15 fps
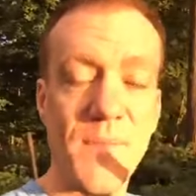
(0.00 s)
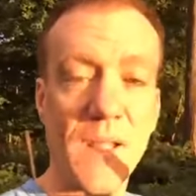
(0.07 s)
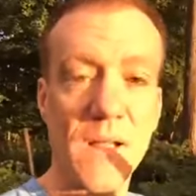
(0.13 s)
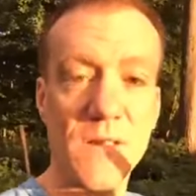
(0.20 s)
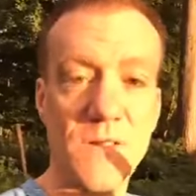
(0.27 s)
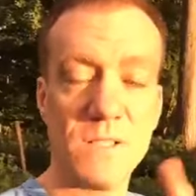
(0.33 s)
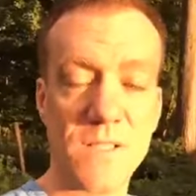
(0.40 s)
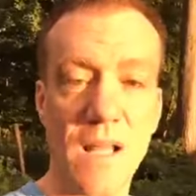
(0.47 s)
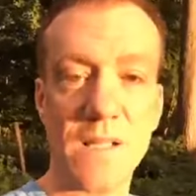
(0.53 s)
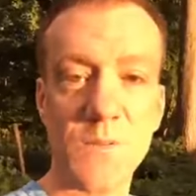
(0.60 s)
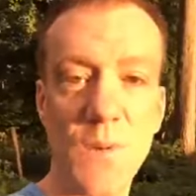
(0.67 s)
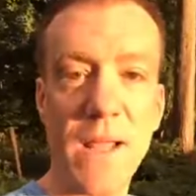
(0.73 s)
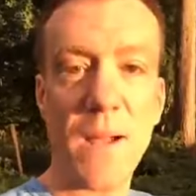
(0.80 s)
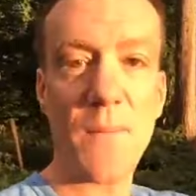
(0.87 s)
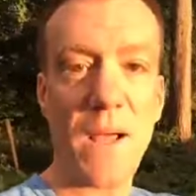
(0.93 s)
Just last
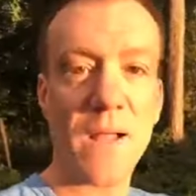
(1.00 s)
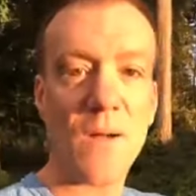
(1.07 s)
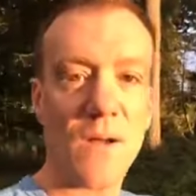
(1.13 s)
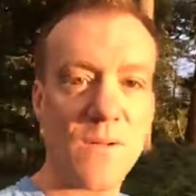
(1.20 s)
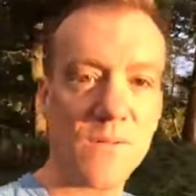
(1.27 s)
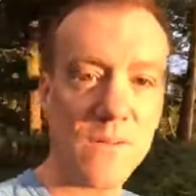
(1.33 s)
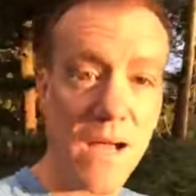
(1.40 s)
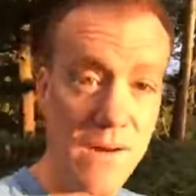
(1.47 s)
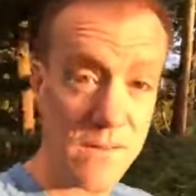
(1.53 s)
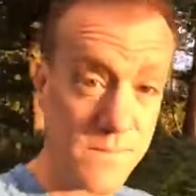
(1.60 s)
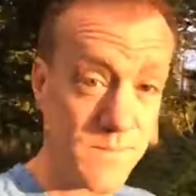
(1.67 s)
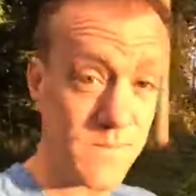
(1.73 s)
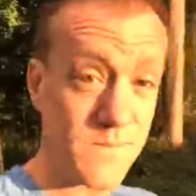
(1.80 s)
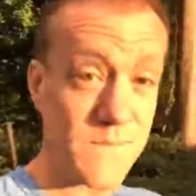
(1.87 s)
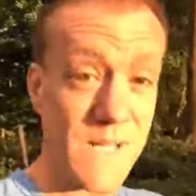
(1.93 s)
week, I met a guy called Darren.
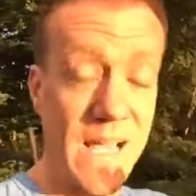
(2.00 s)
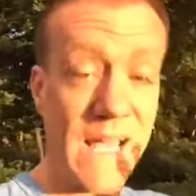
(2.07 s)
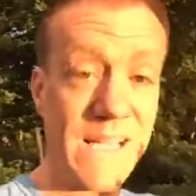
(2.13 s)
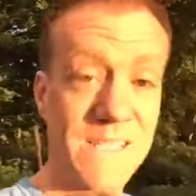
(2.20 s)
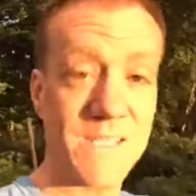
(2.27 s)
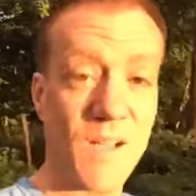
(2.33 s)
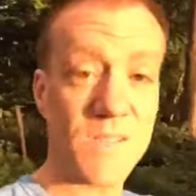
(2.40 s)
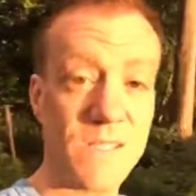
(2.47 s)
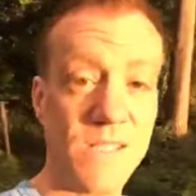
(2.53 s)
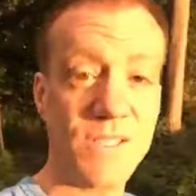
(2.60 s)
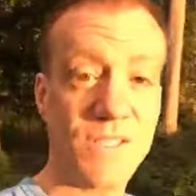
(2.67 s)
He started his